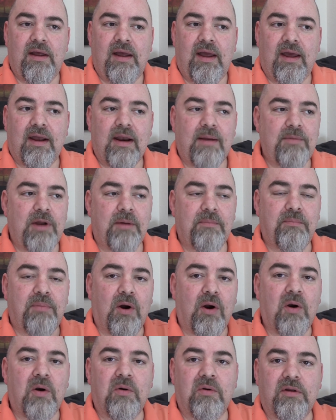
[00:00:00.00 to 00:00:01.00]
And I'm not
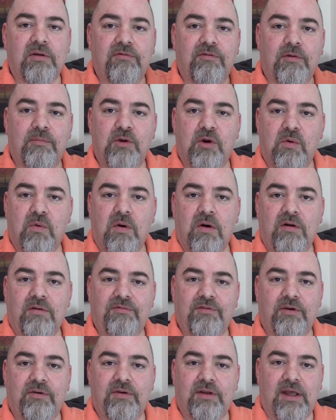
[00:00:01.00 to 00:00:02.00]
borrowing from your
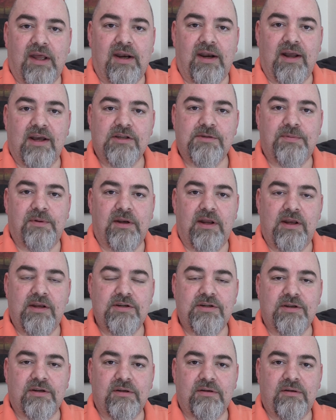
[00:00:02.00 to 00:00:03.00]
worldview to get an
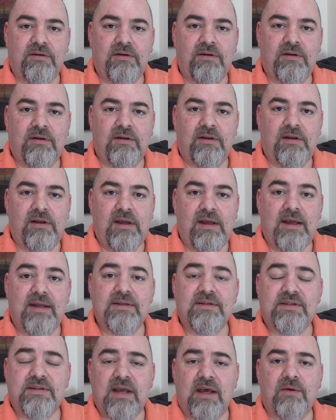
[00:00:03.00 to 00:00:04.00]
explanation.
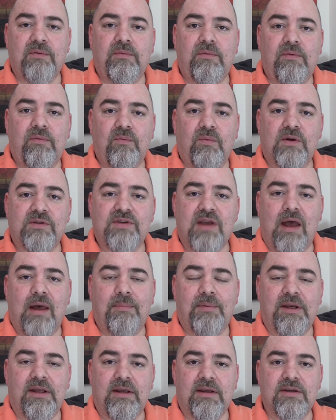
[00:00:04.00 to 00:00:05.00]
Instead, what's
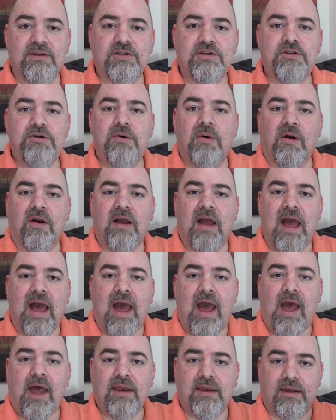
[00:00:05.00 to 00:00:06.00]
happening is you are
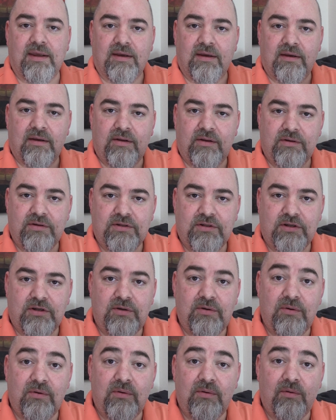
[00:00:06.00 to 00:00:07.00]
adding
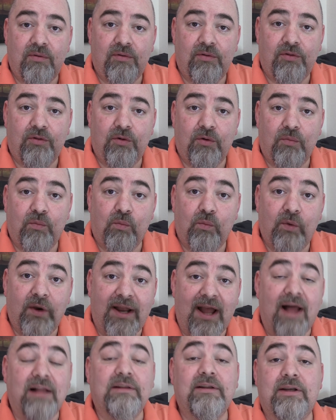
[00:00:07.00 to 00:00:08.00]
to the
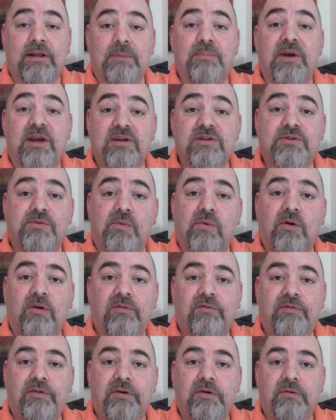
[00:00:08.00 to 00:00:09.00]
reality-based
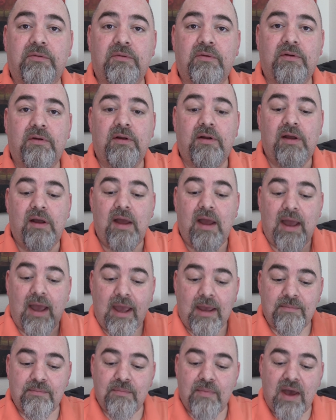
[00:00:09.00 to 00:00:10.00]
worldview
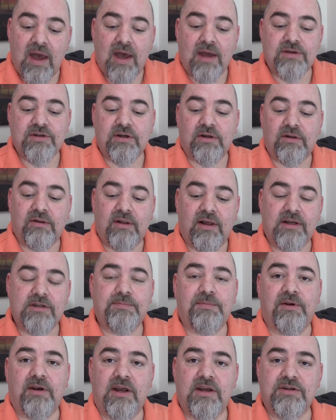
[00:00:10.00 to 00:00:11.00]
a magical
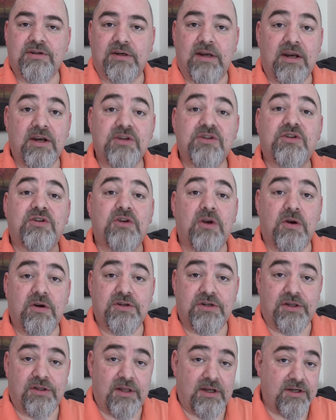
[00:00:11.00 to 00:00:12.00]
explanation, an
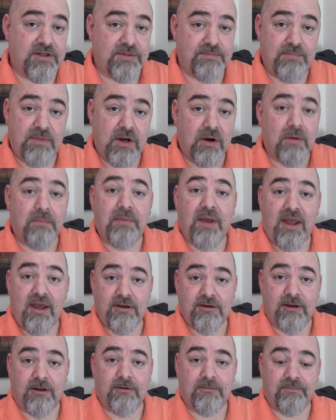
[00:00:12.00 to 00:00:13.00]
assertion that is mere
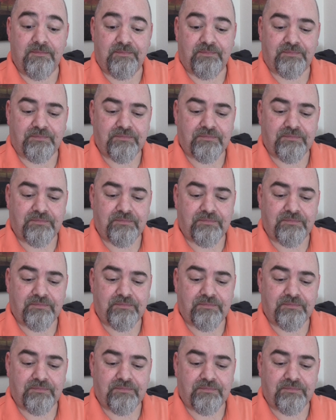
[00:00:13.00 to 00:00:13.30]
opinion